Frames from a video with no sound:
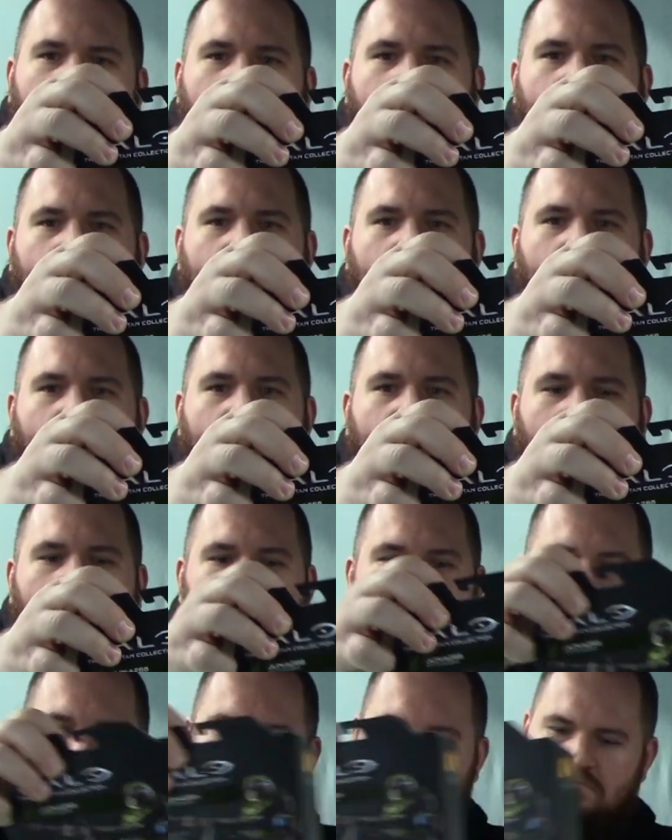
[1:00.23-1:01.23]

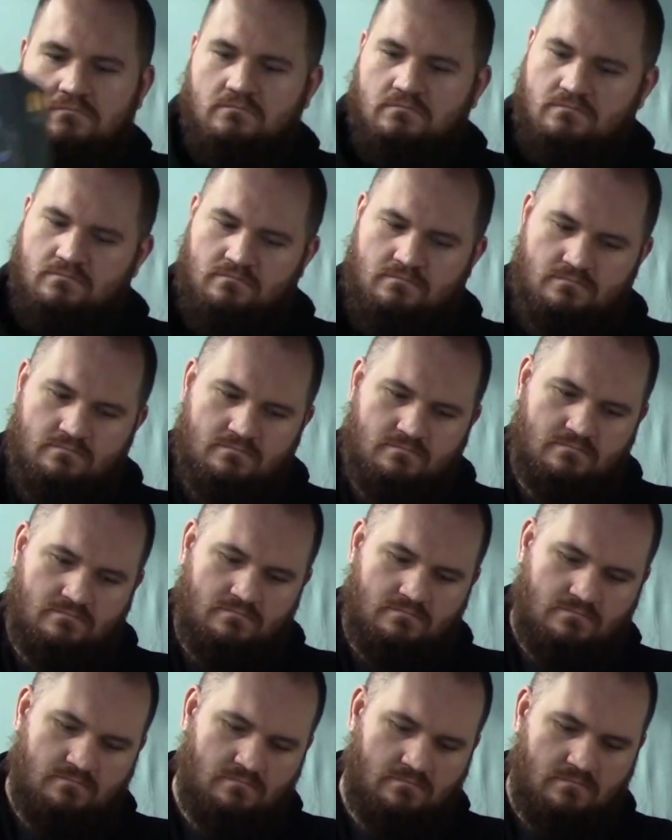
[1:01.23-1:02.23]
represented that.
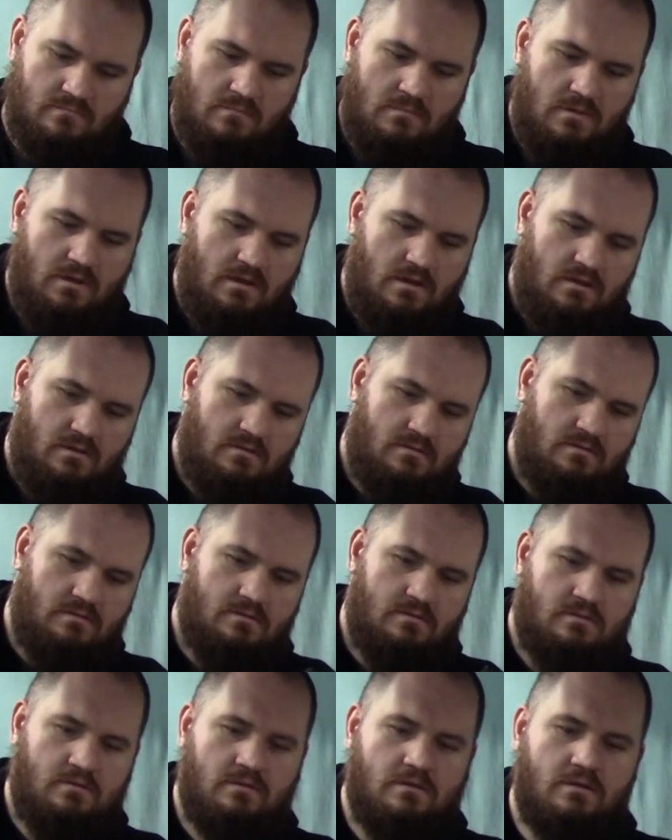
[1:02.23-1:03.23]
But
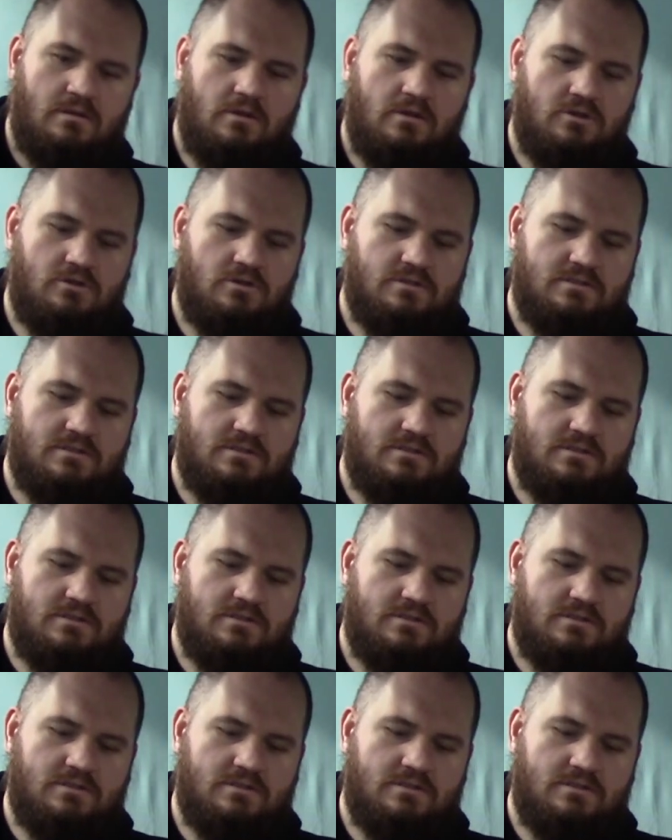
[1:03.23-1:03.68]
anyways, uh,